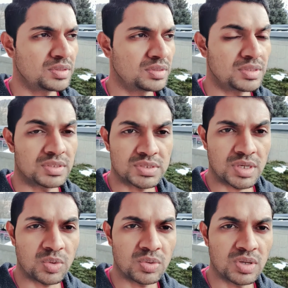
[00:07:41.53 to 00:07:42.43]
the
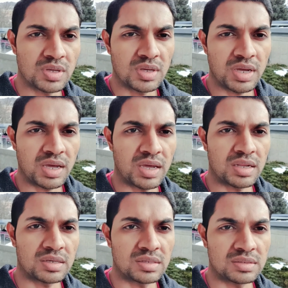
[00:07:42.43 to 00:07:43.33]
stove,
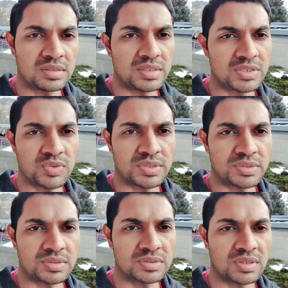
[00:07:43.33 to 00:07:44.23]
and the
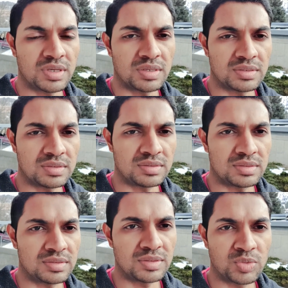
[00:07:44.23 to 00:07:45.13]
dishwasher, and
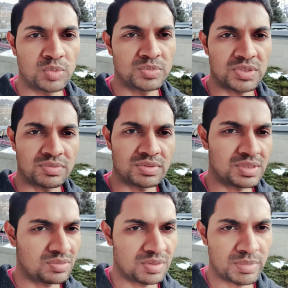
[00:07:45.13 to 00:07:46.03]
the rooms,
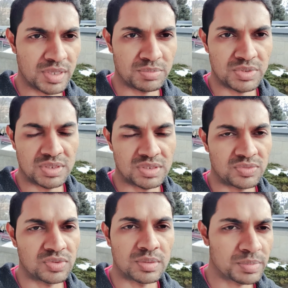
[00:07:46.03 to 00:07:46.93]
everything will be empty.
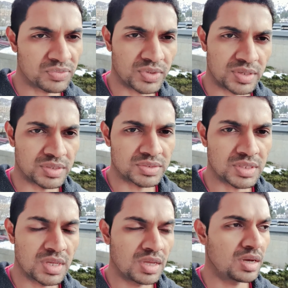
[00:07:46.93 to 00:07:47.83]
It won't be furnished.
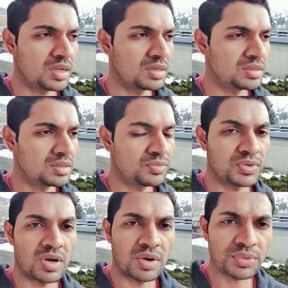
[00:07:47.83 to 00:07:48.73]
And if
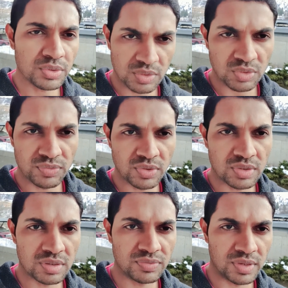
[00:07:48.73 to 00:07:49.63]
you have to go
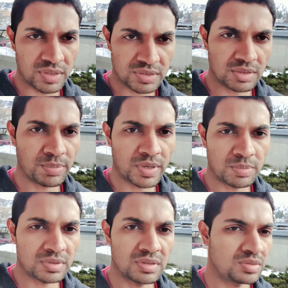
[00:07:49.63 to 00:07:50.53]
for a furnished
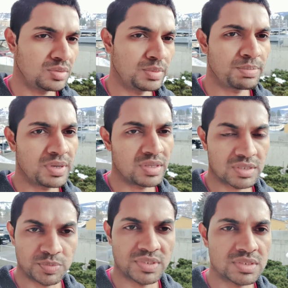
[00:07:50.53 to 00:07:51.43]
apartment, it will be pretty
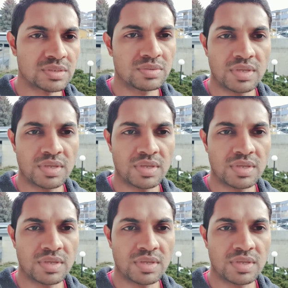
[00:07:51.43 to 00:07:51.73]
expensive.